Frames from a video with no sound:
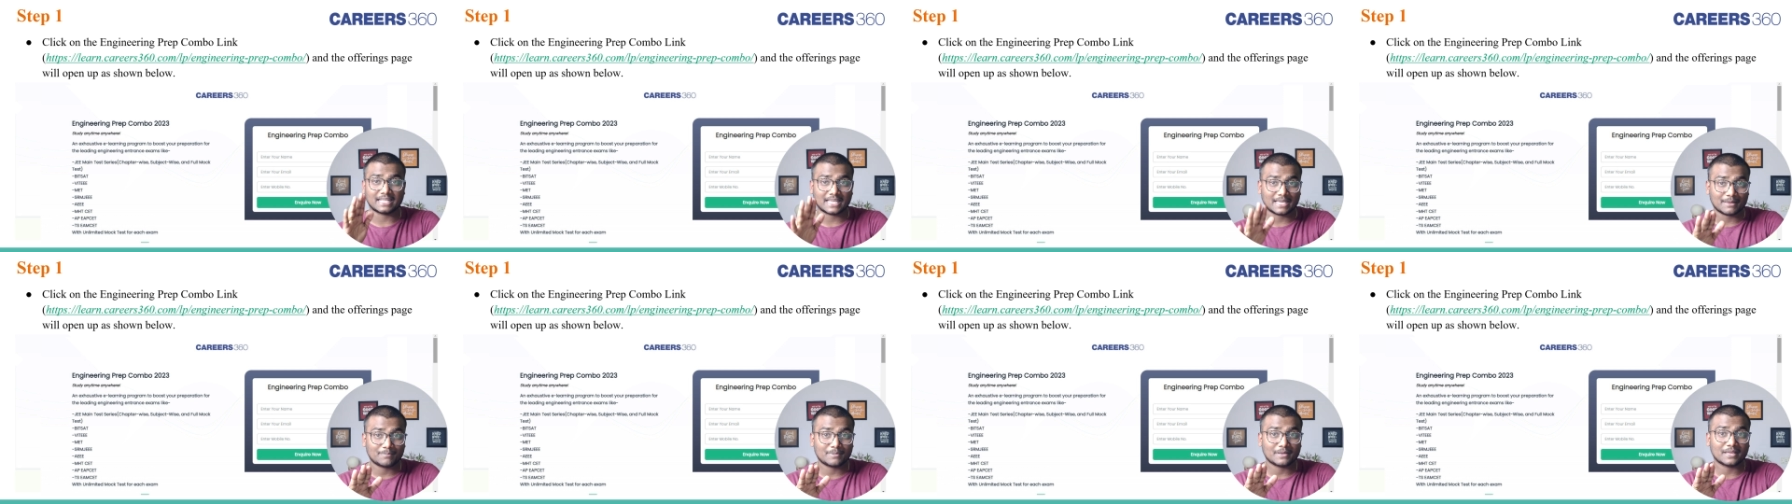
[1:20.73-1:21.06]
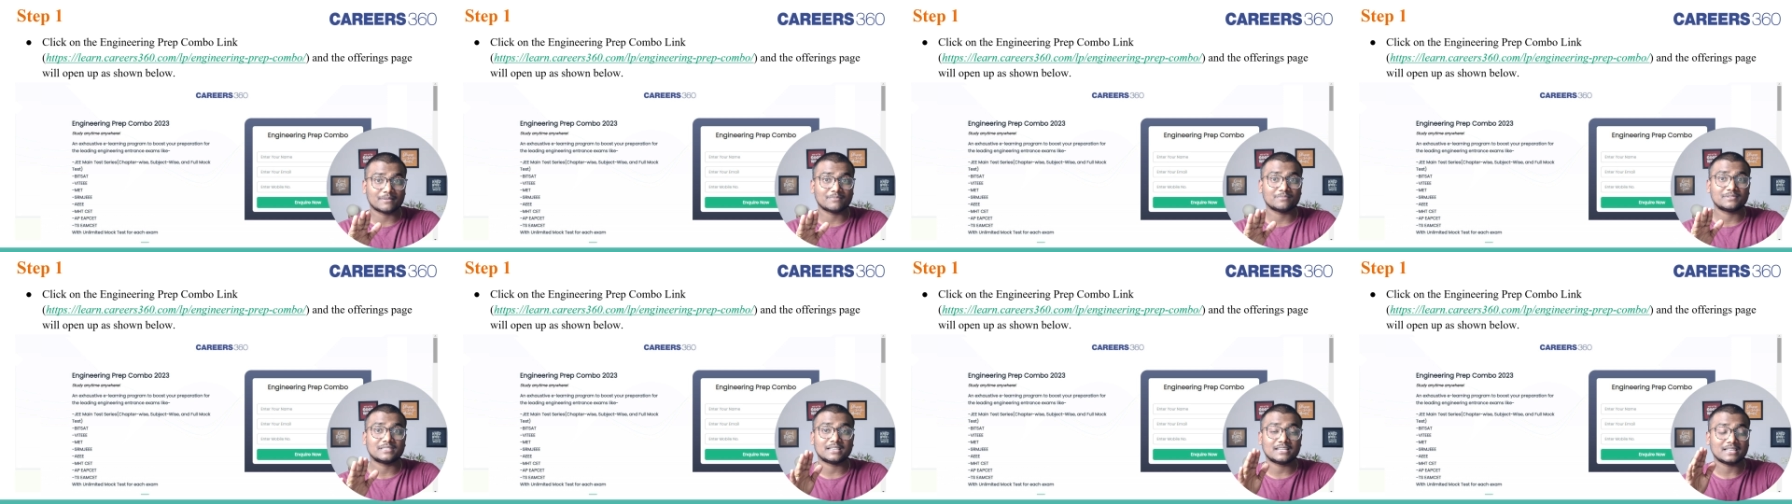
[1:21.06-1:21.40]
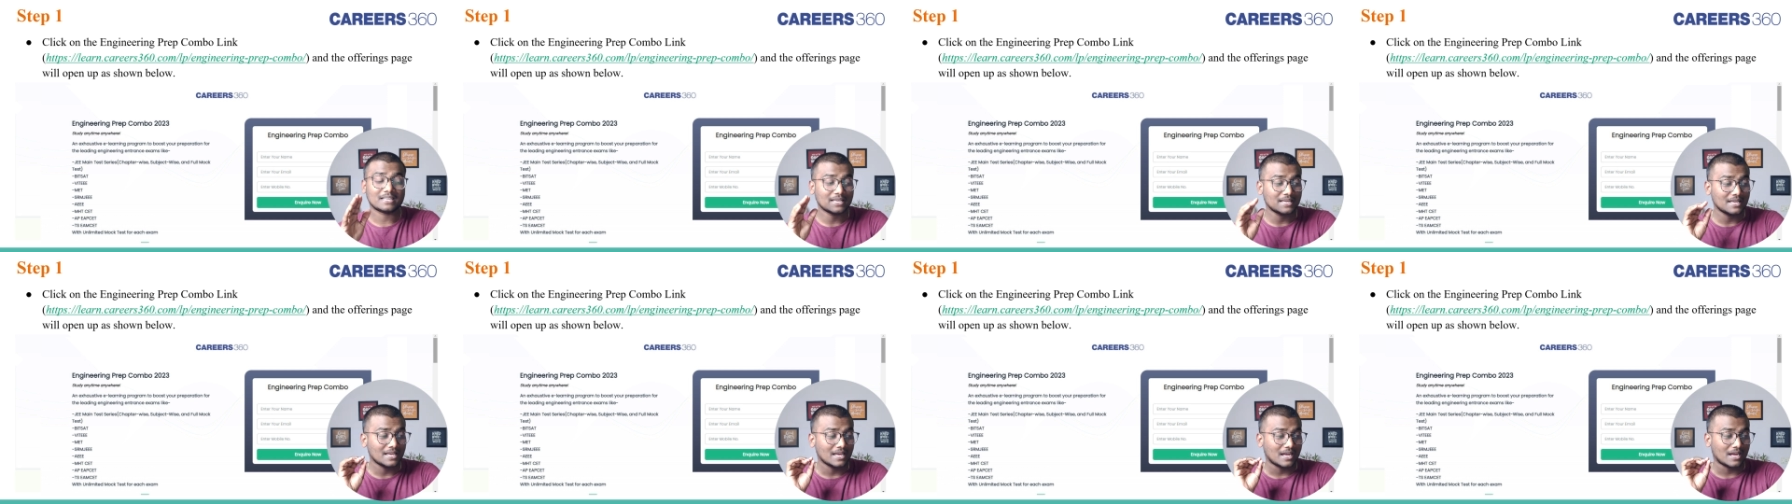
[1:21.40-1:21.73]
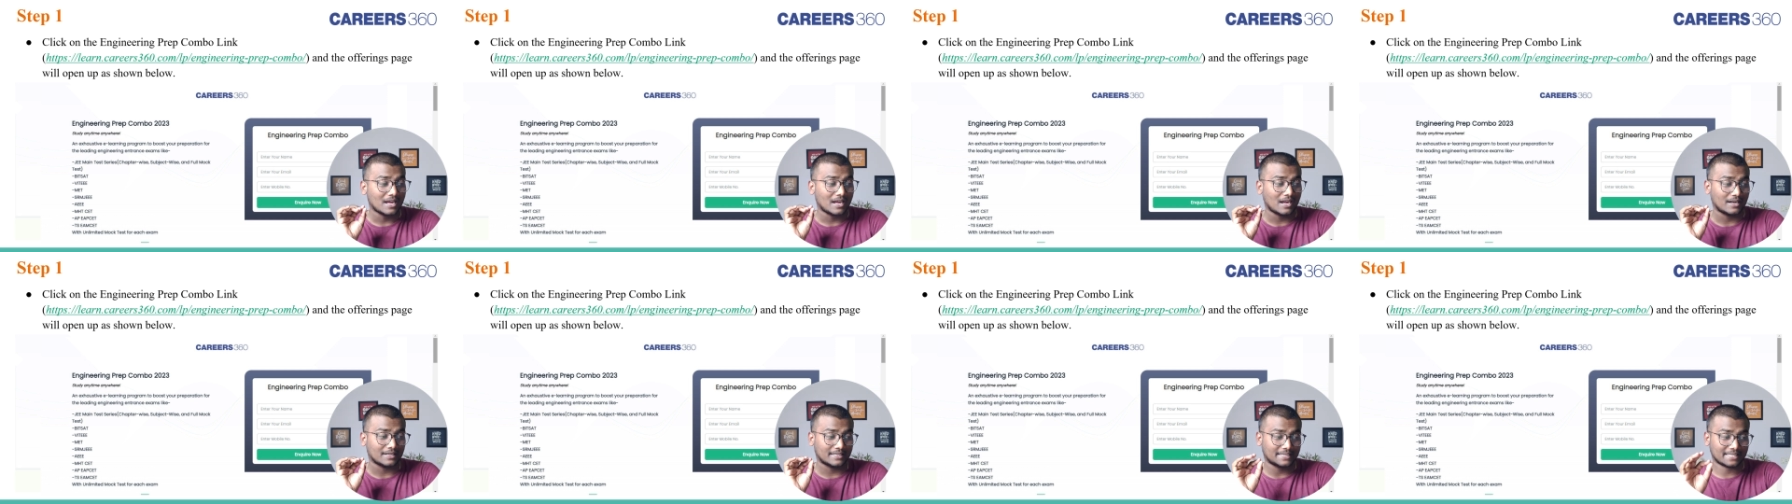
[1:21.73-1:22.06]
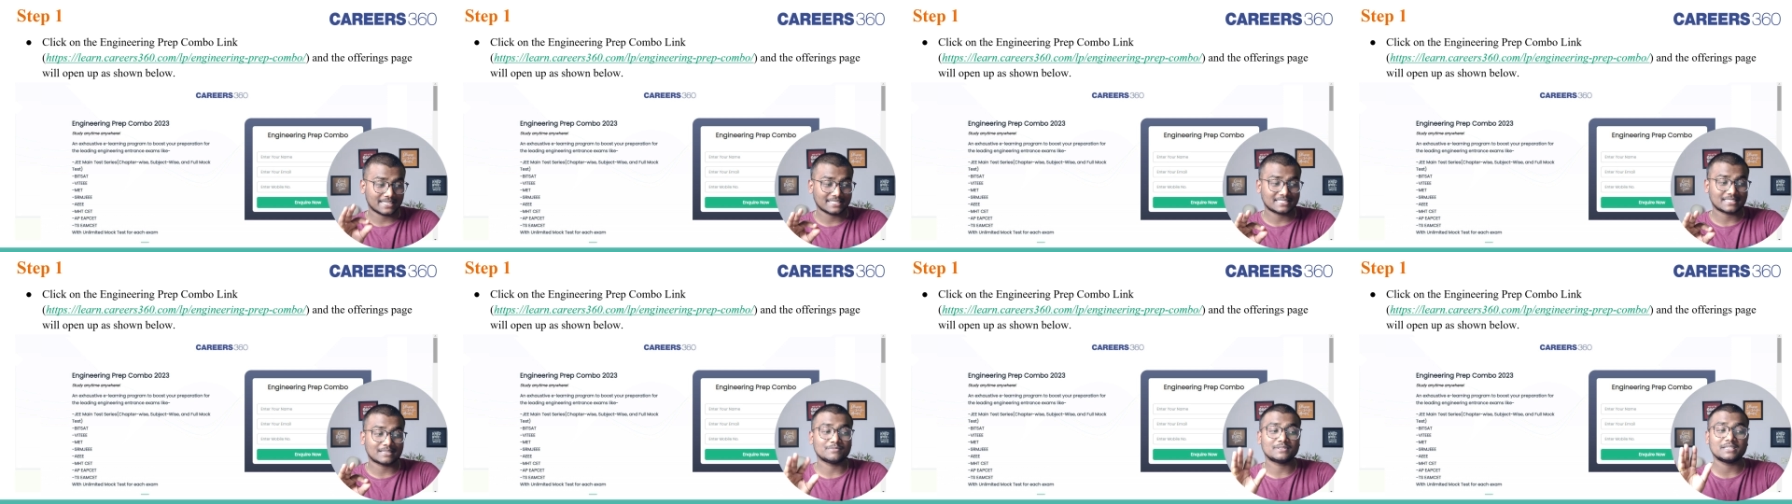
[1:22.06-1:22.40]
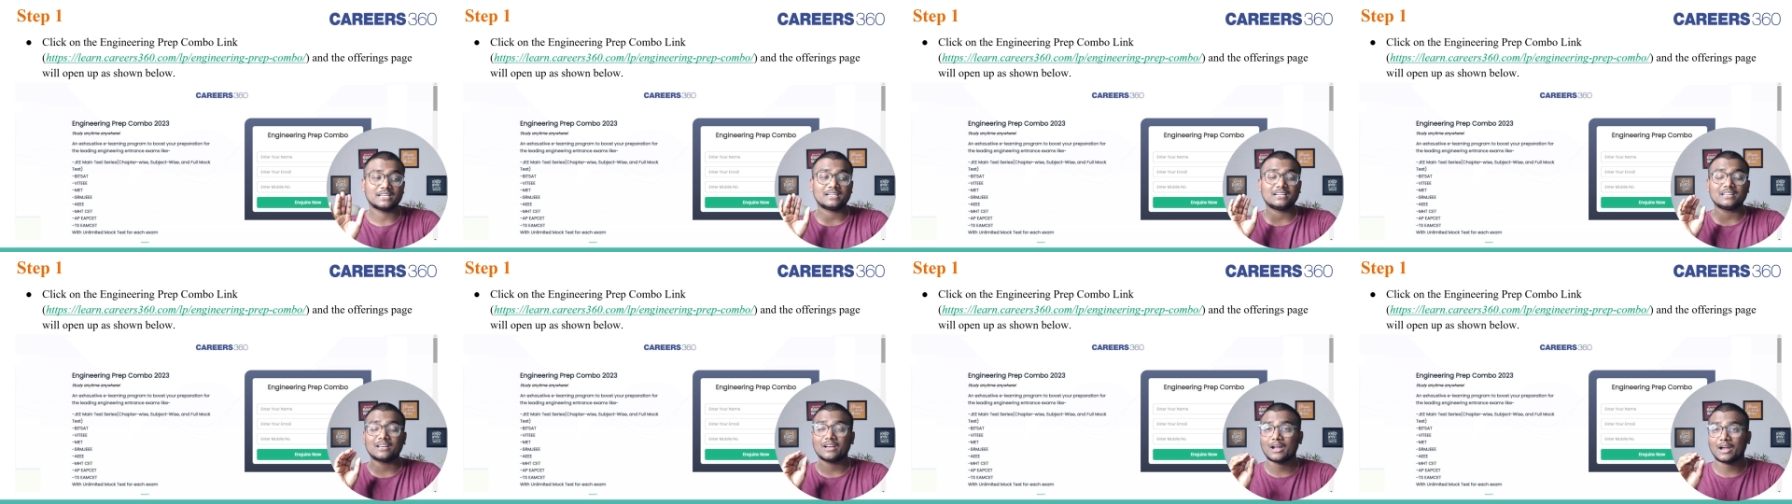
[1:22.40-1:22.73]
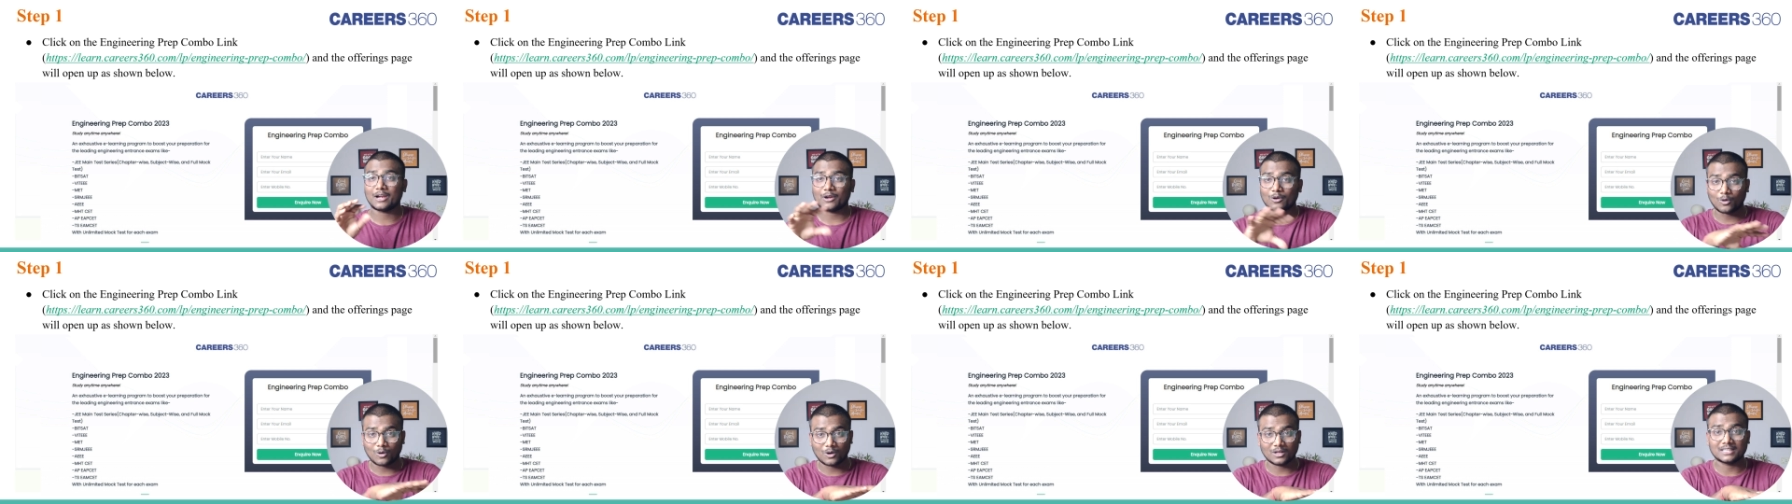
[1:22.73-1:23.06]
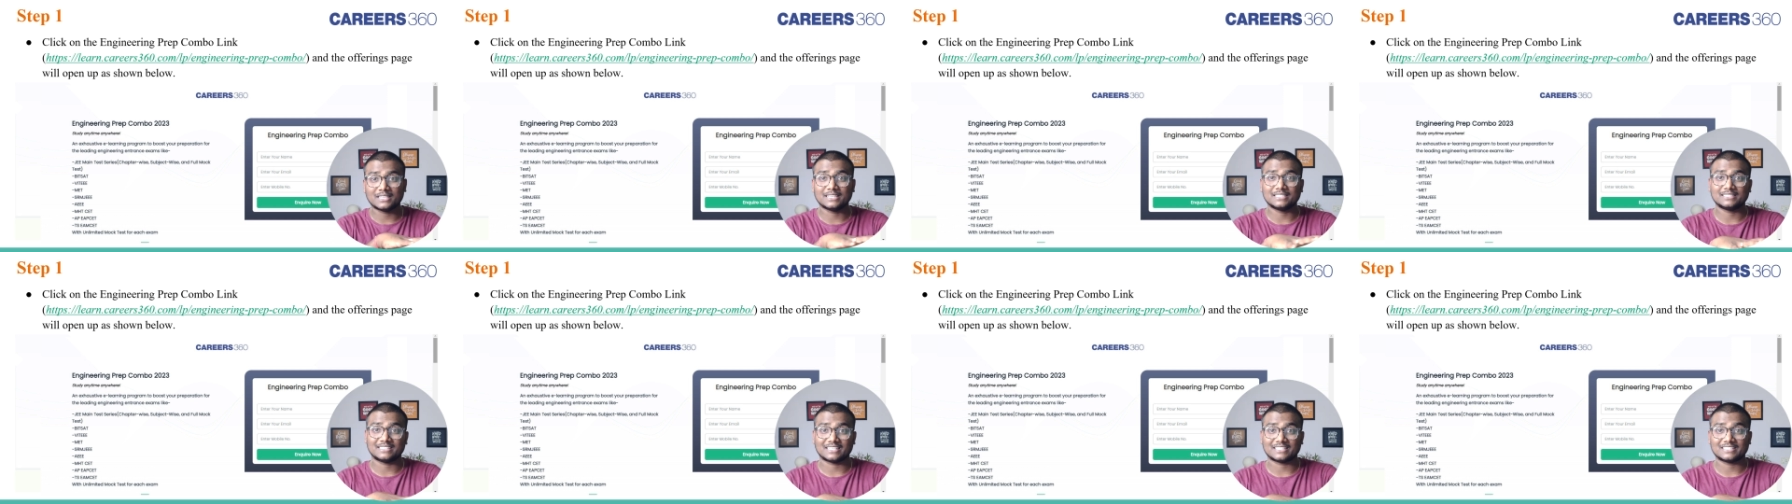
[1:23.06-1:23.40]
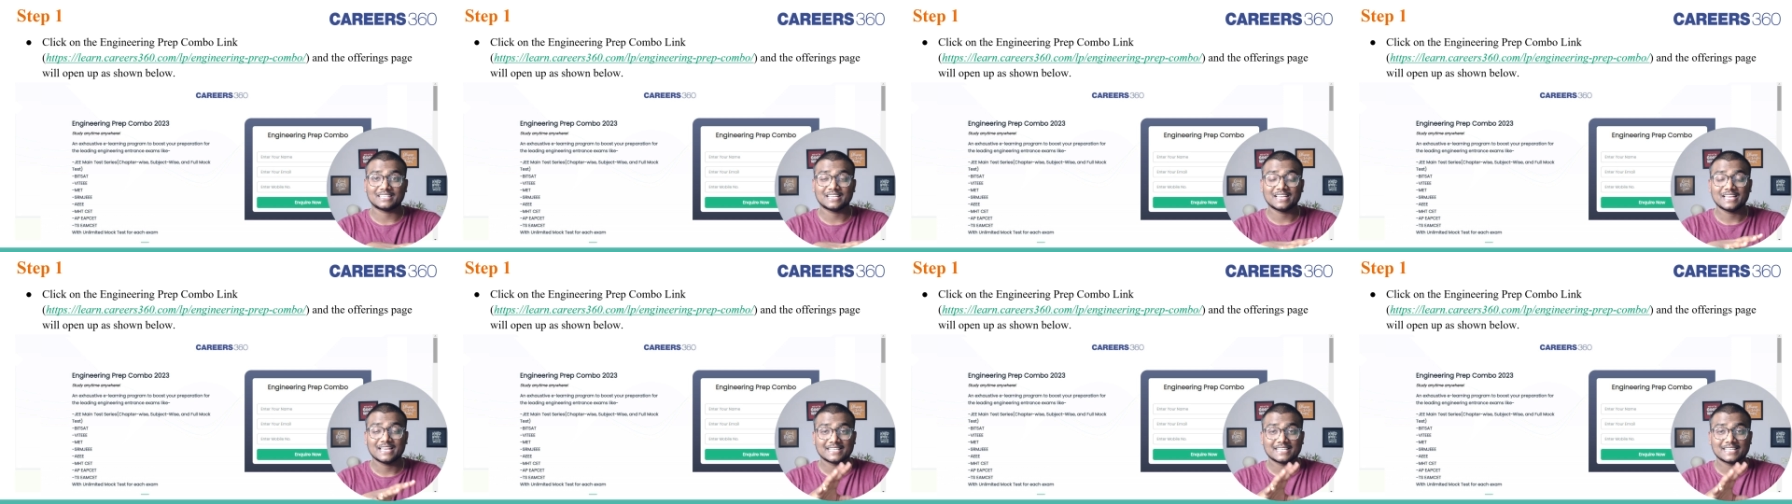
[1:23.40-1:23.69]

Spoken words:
APM set, TSM set and all these things.